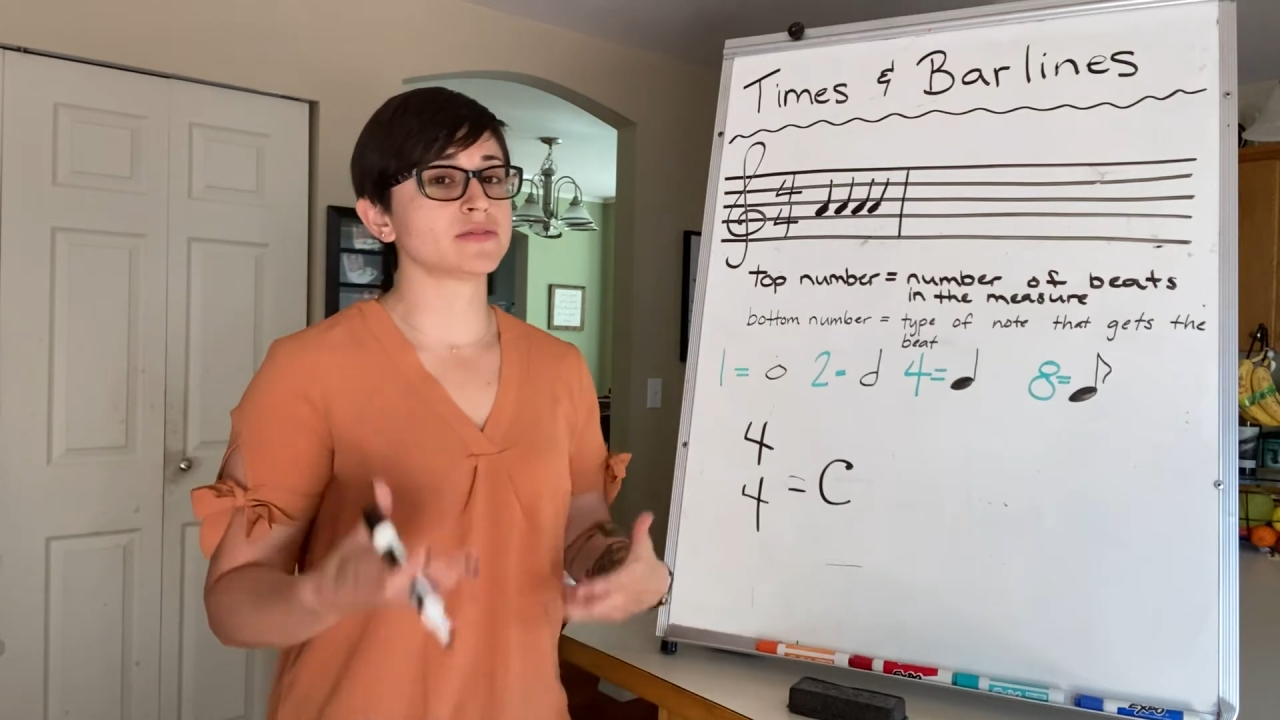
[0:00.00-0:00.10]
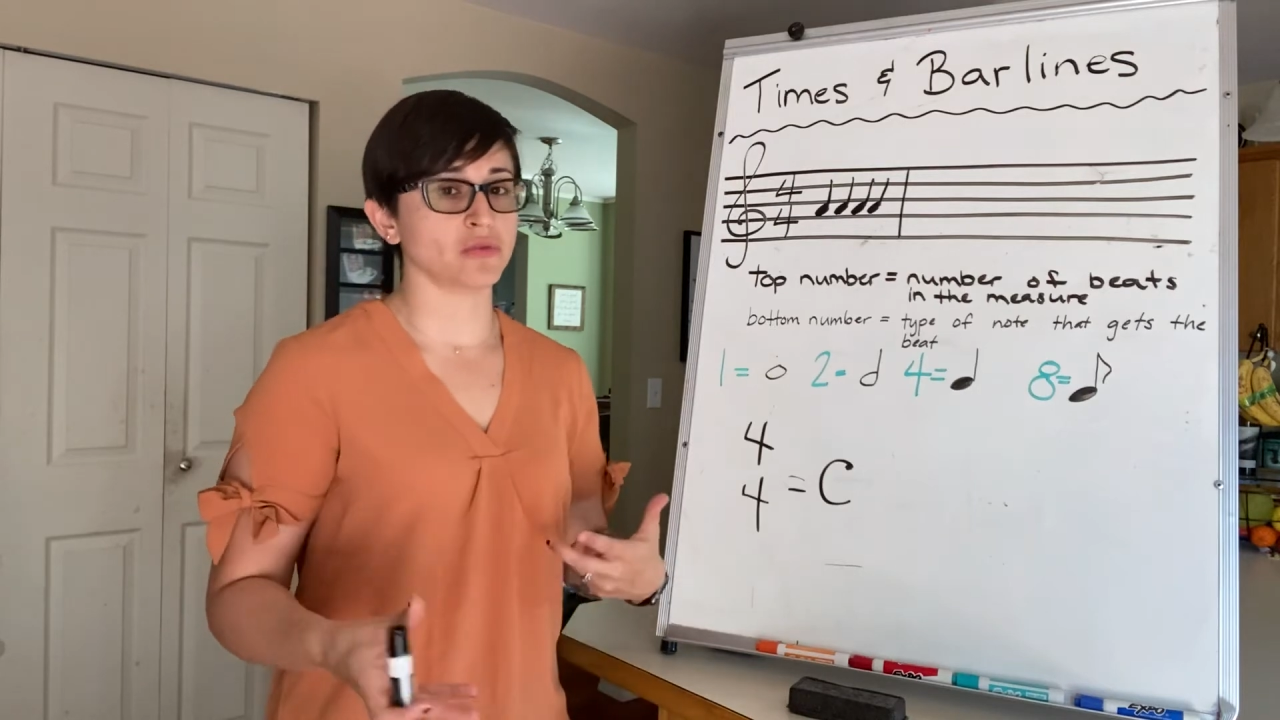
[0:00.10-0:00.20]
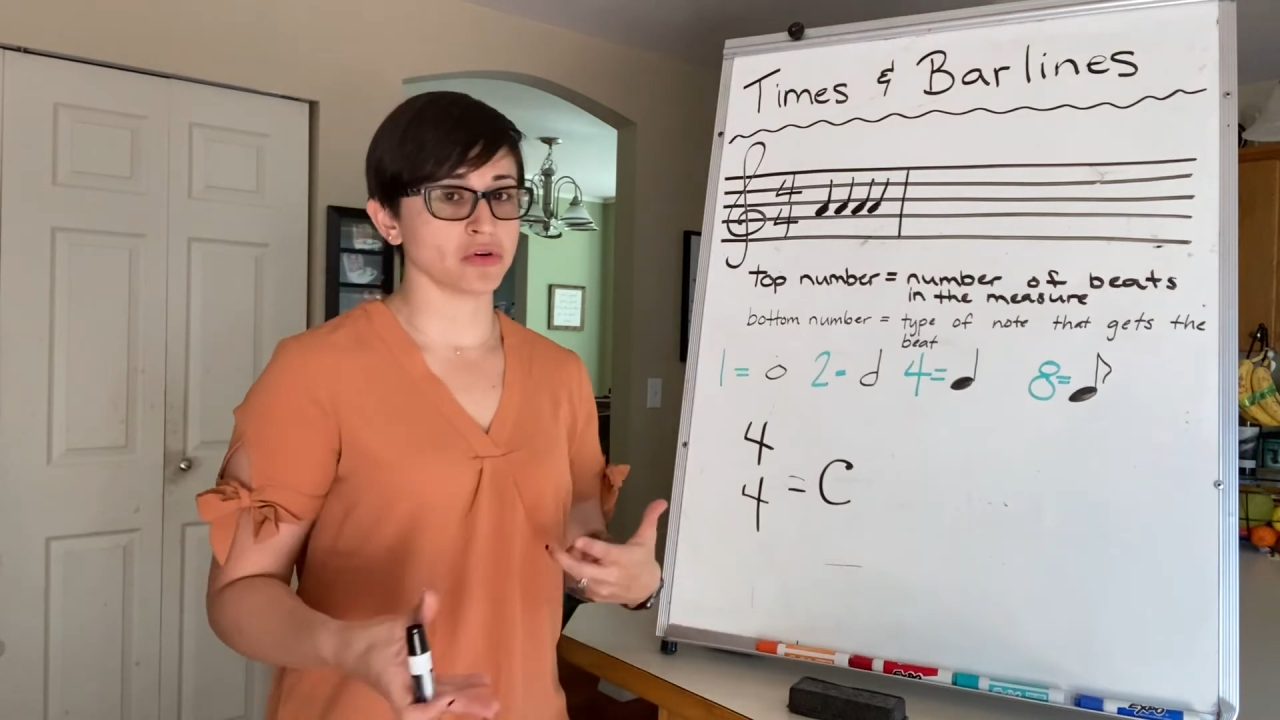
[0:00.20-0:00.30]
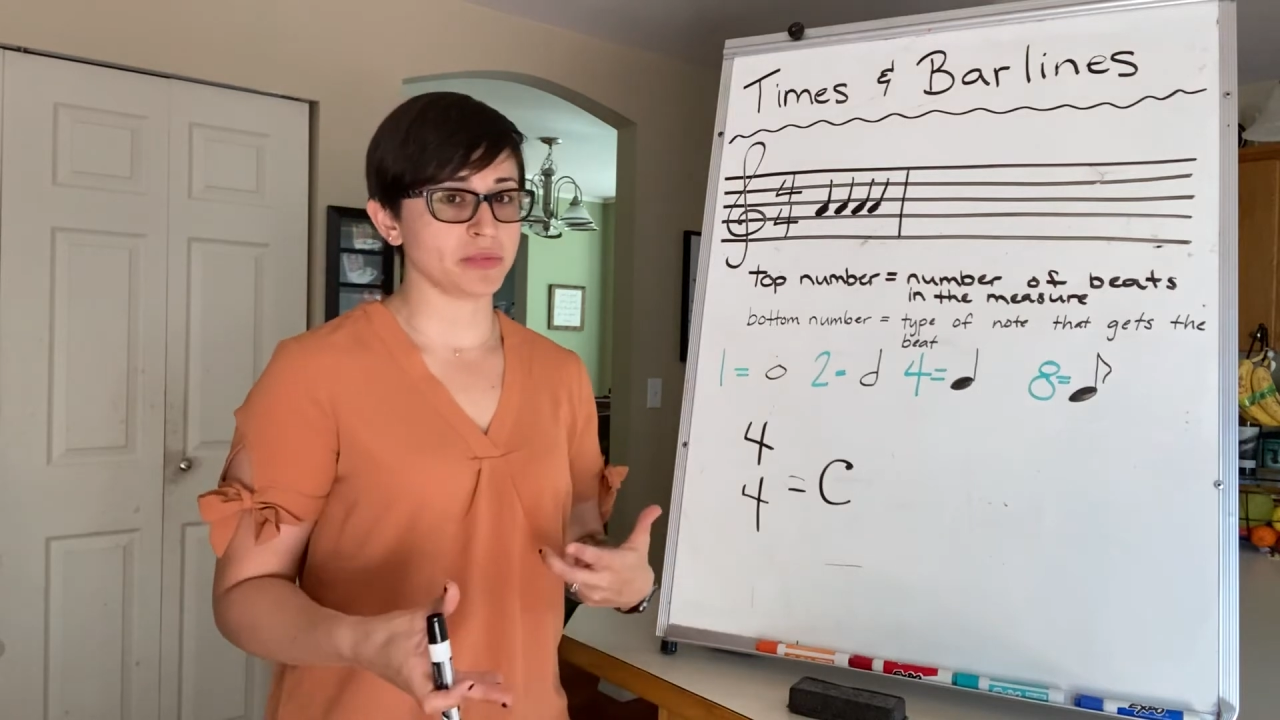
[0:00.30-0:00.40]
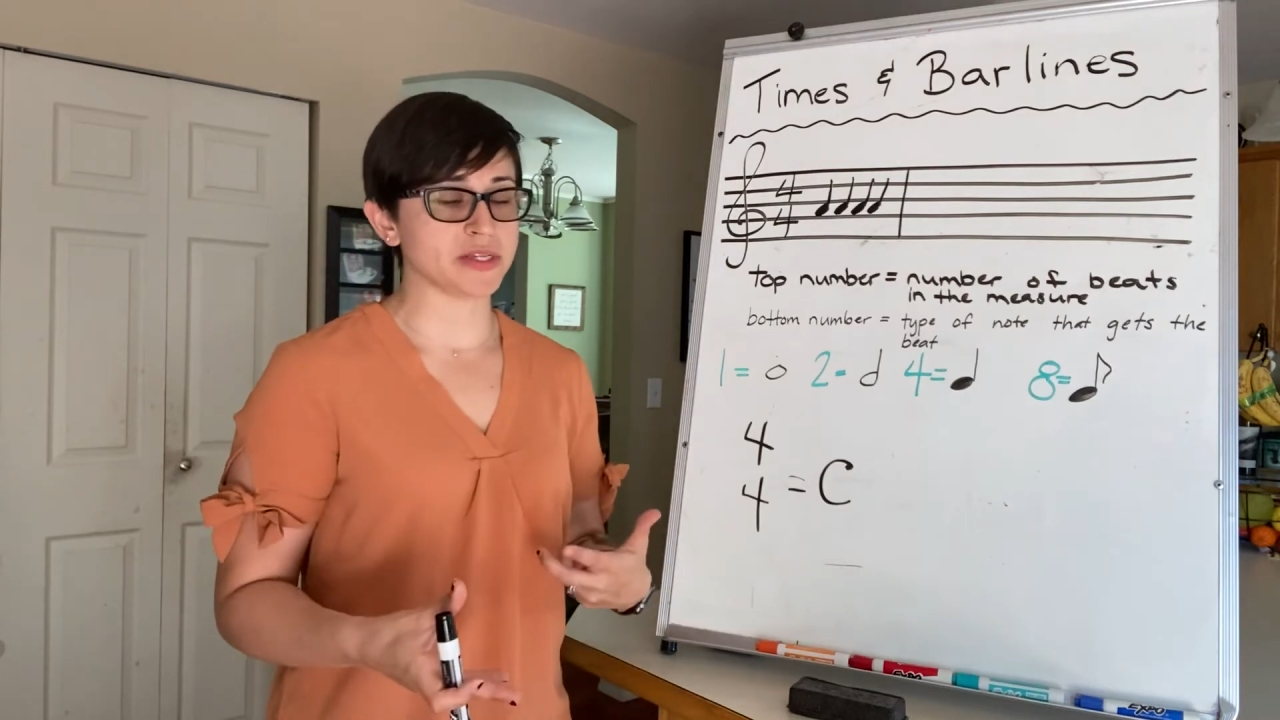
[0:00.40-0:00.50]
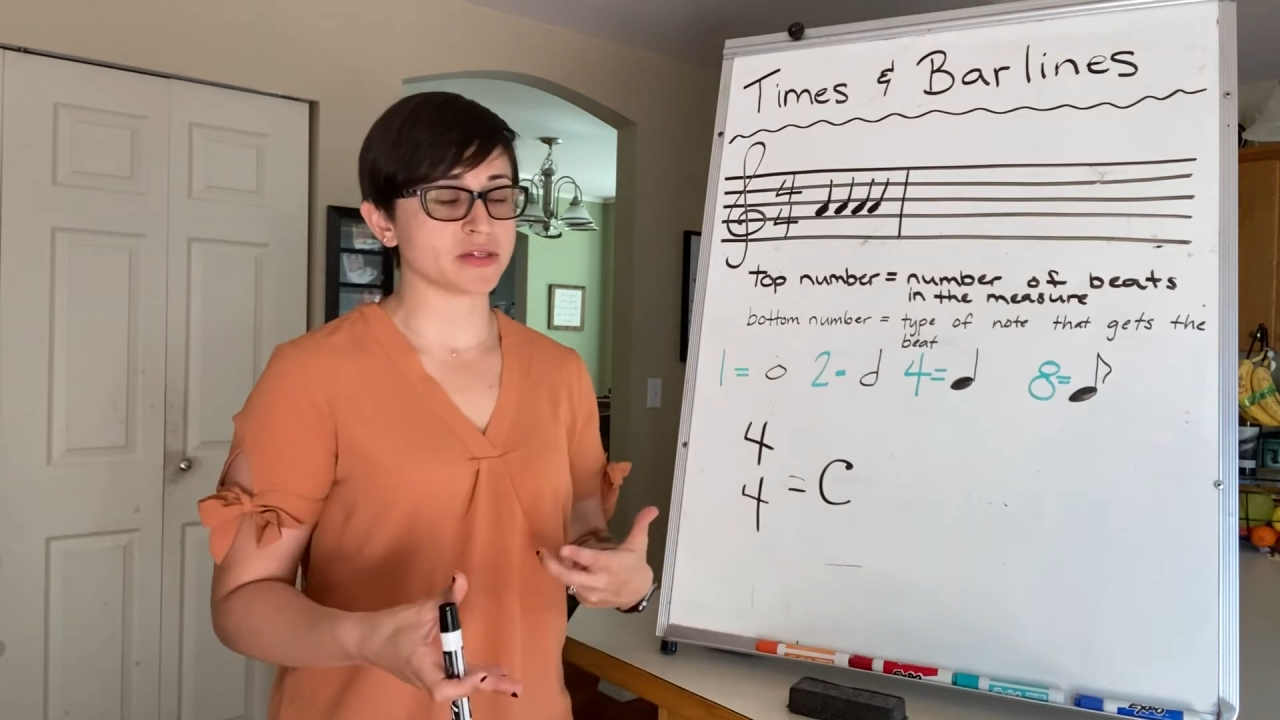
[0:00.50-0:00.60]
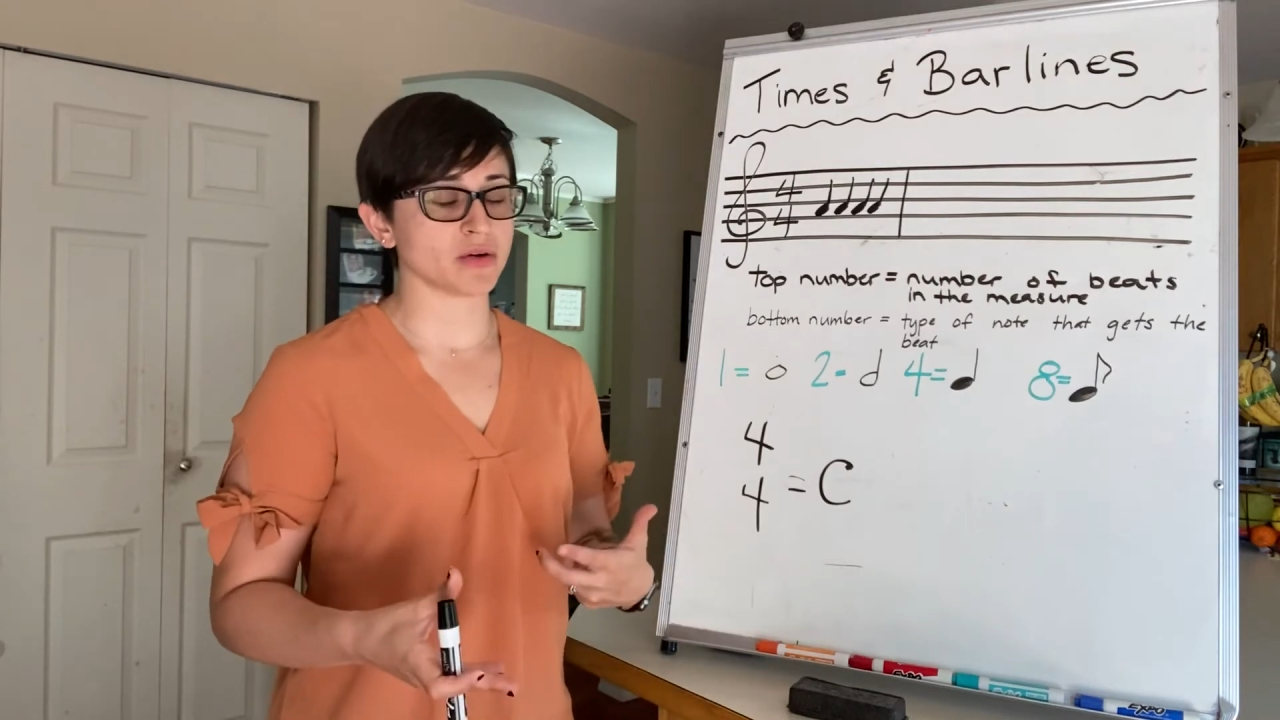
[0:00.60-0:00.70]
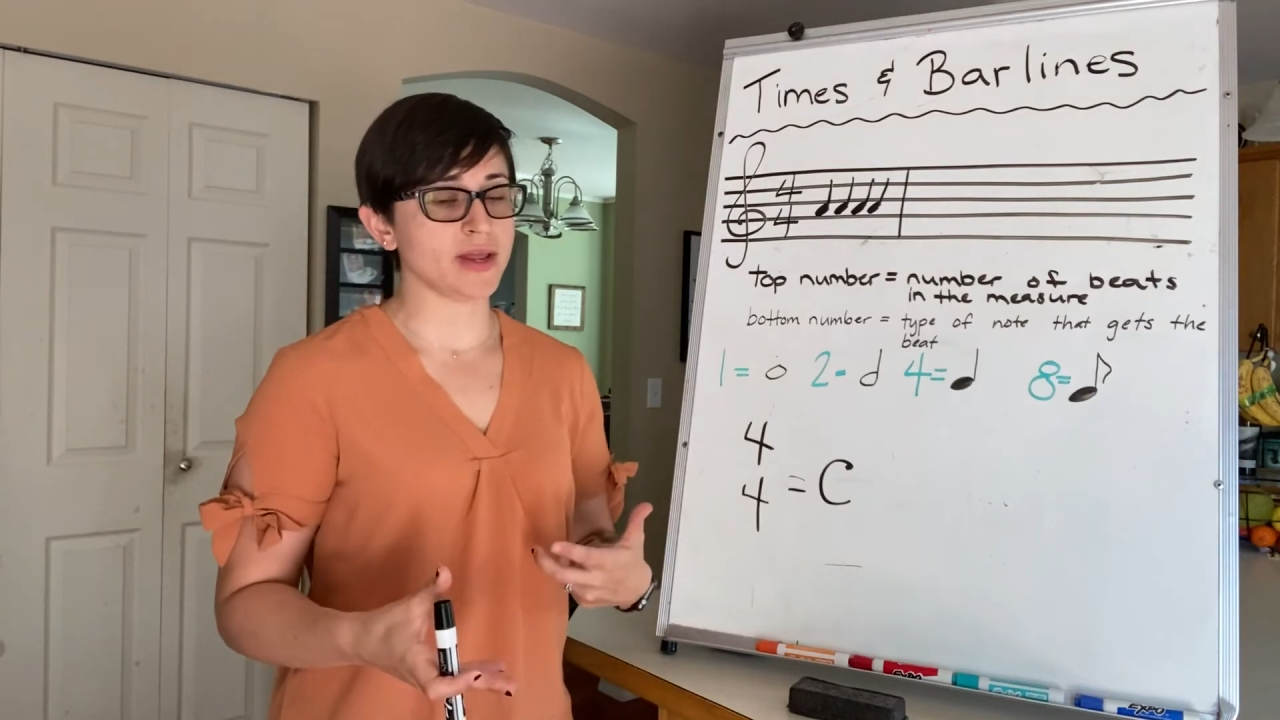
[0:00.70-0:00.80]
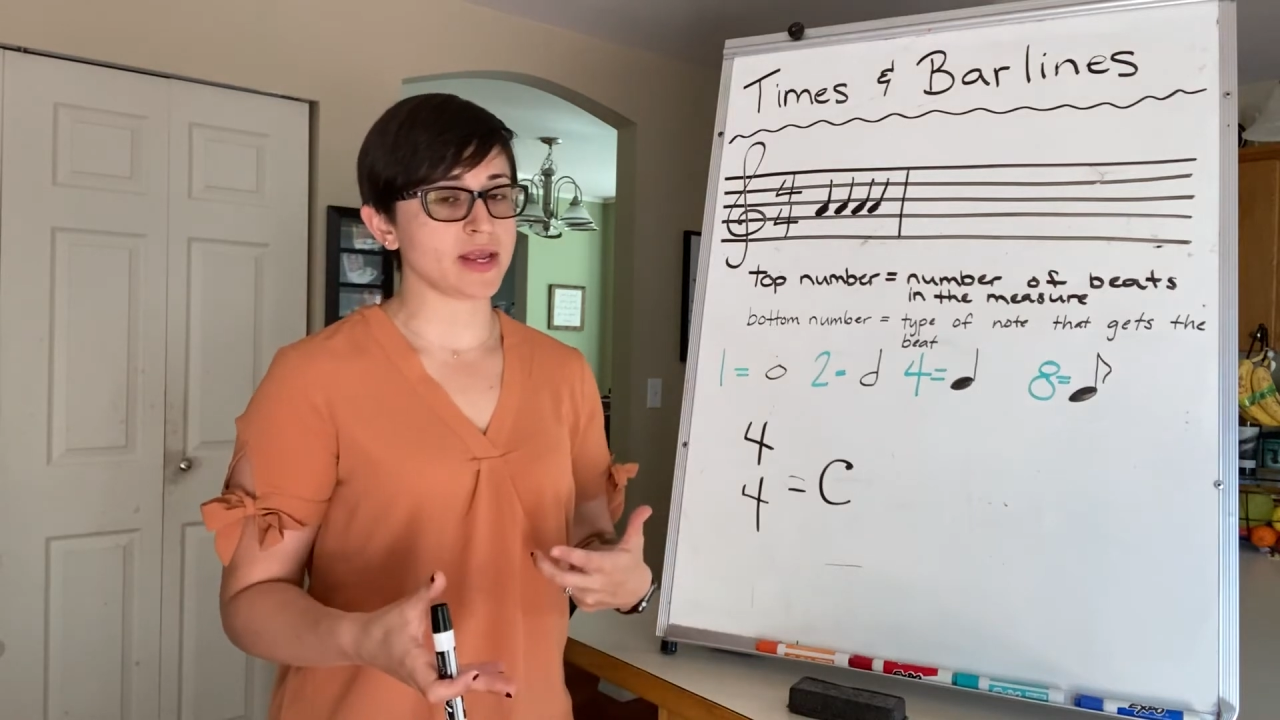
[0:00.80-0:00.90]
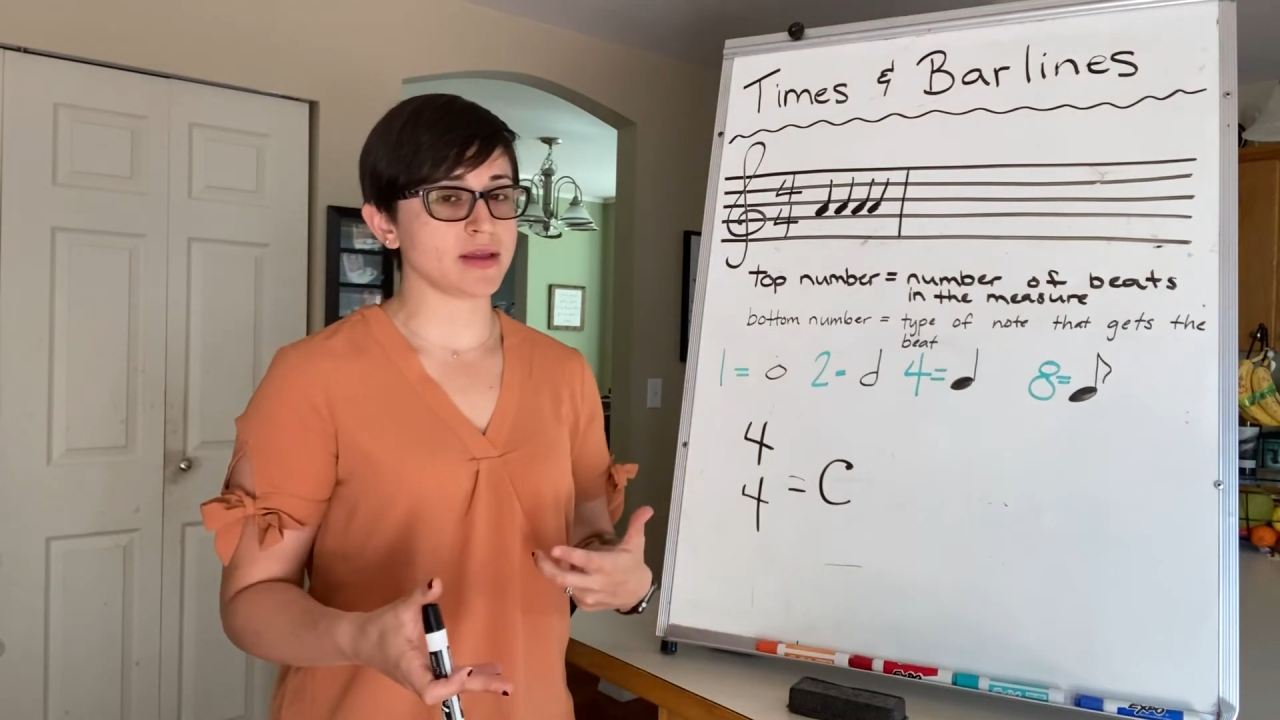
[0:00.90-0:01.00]
4 beats
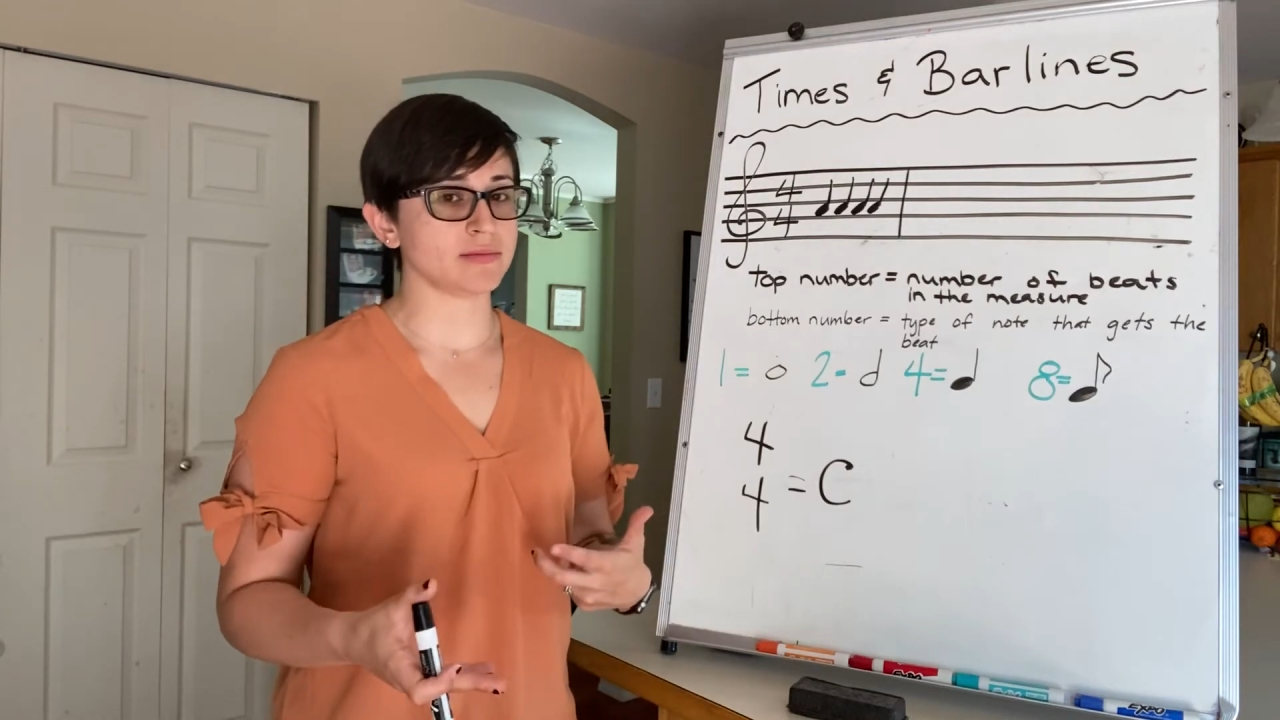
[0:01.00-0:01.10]
already?